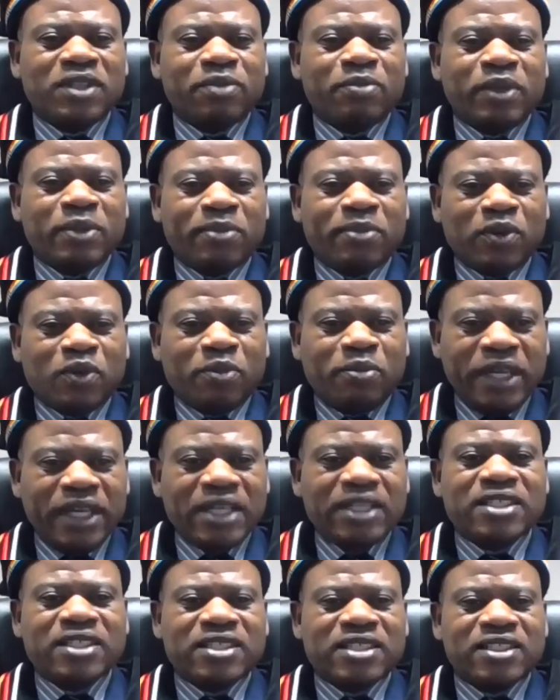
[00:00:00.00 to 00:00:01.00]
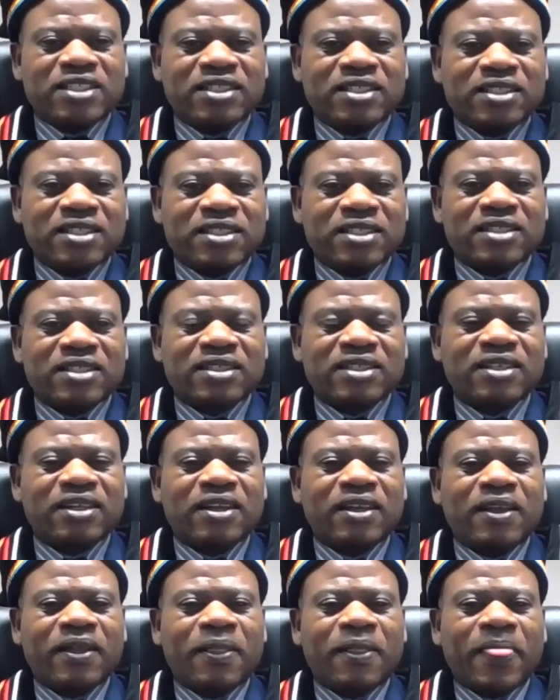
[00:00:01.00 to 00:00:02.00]
with people who make decisions.
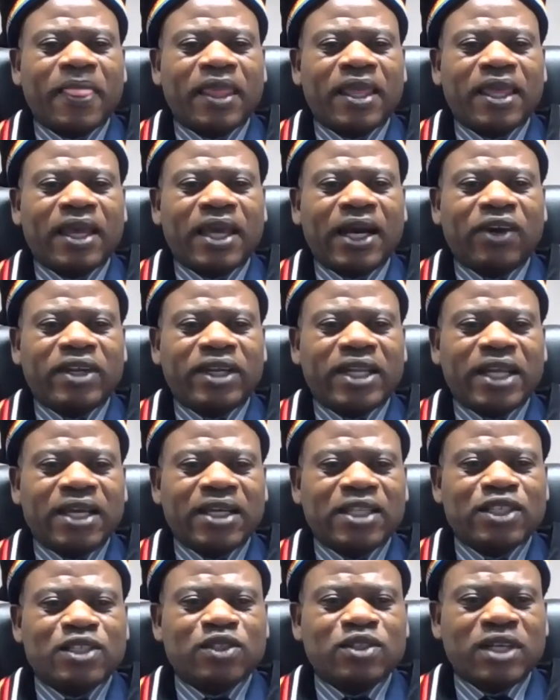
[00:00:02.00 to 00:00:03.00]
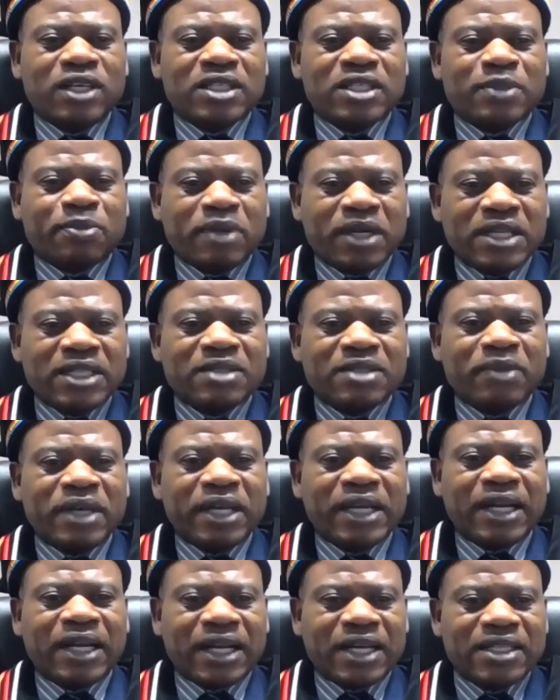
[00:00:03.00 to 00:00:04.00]
I'd like to express
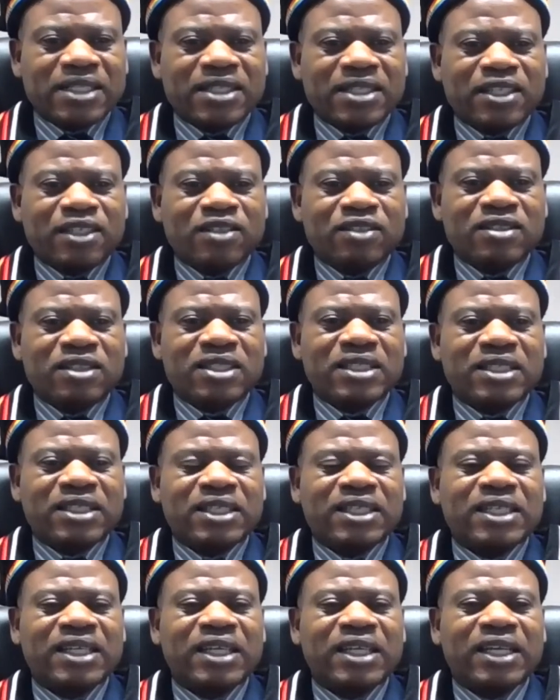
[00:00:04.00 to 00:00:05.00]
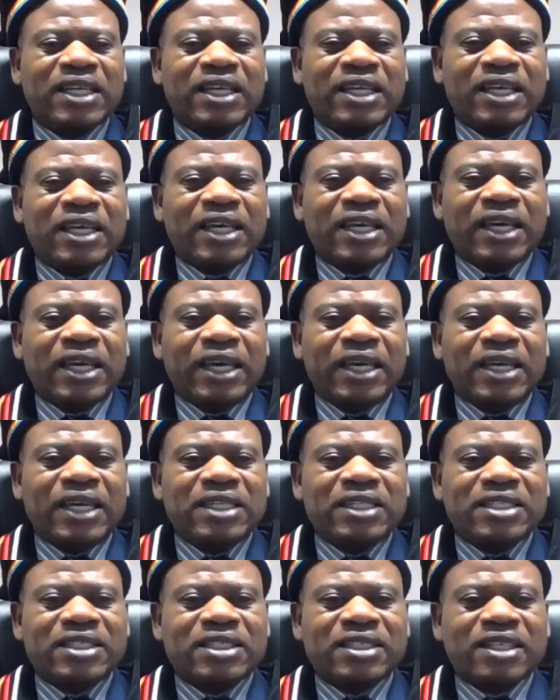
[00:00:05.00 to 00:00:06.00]
my gratitude
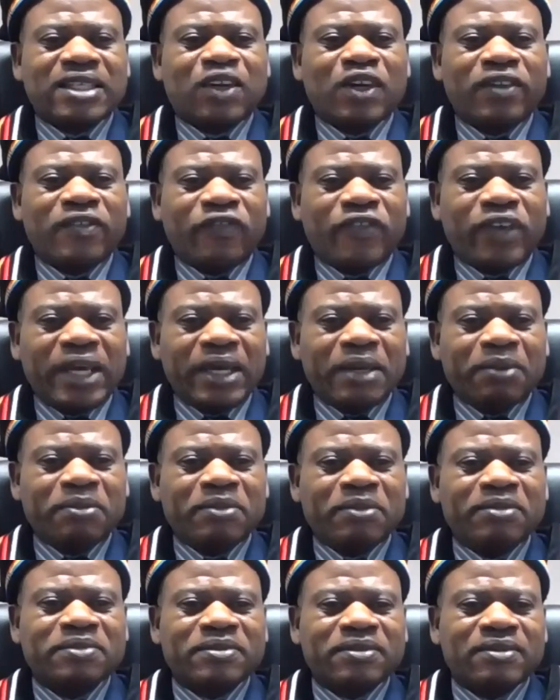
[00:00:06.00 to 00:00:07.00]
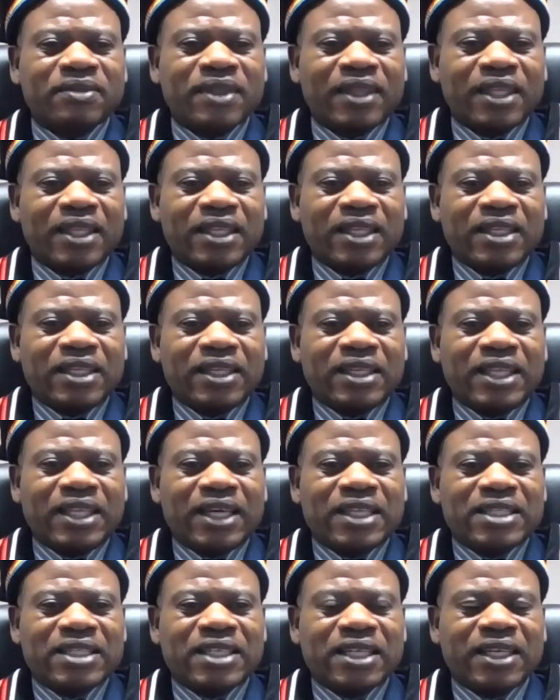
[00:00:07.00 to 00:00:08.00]
and confirm
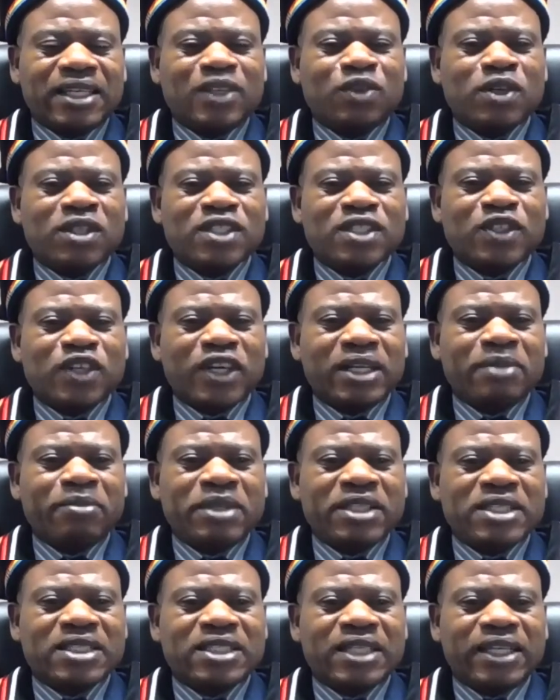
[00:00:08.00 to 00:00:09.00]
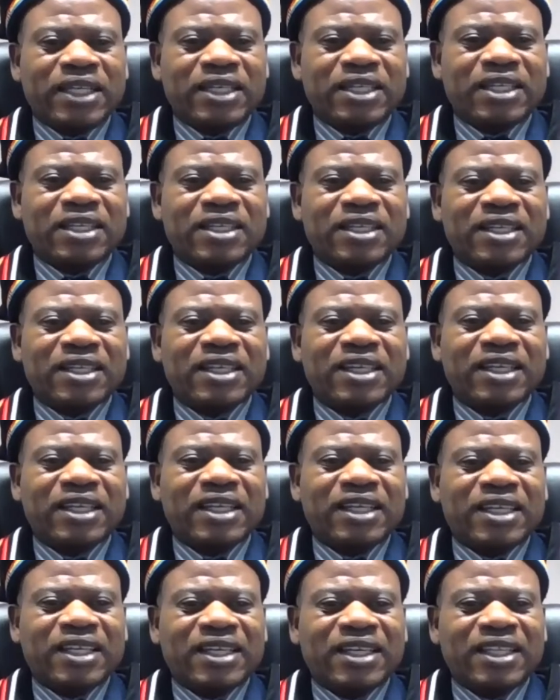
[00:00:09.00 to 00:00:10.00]
that it was not a mistake
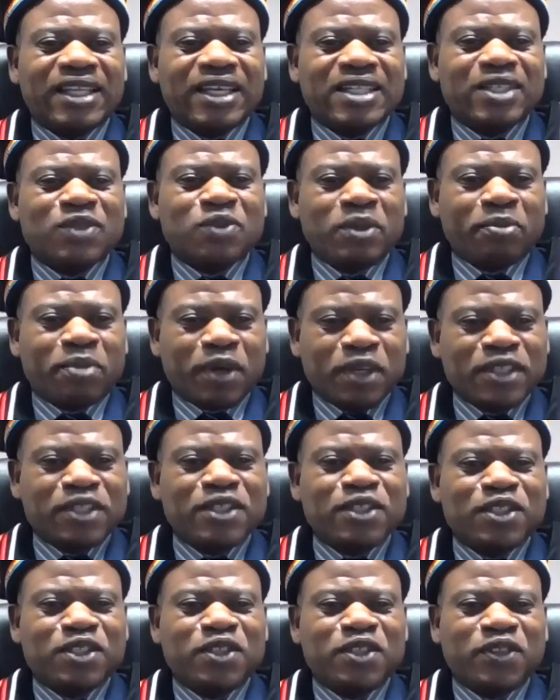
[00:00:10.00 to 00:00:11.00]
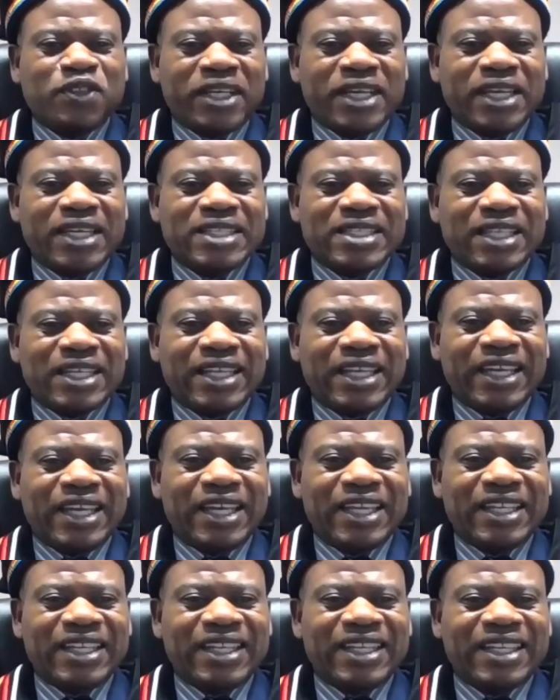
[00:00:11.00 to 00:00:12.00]
that we brought you to
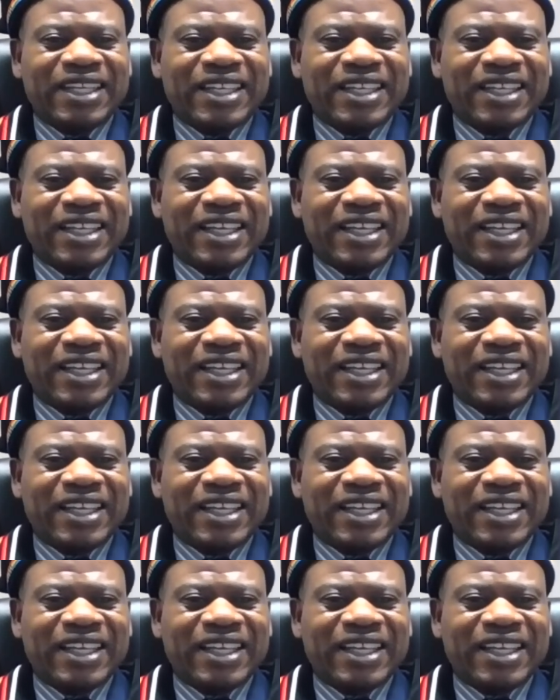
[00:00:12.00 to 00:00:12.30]
UKZN,